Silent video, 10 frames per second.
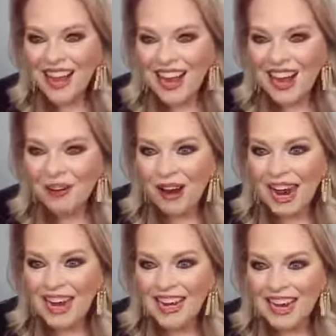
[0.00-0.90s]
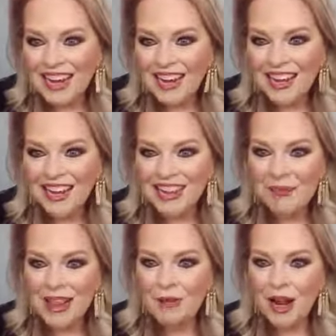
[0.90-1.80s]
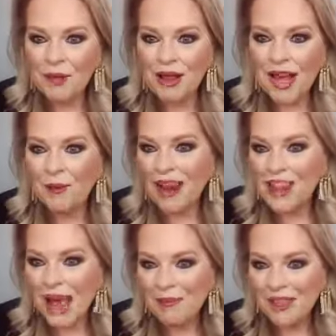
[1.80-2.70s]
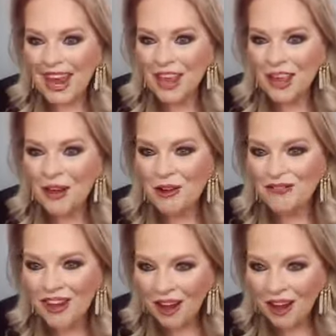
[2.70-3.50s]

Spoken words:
All right, let me see what else we got. Great job, thank you.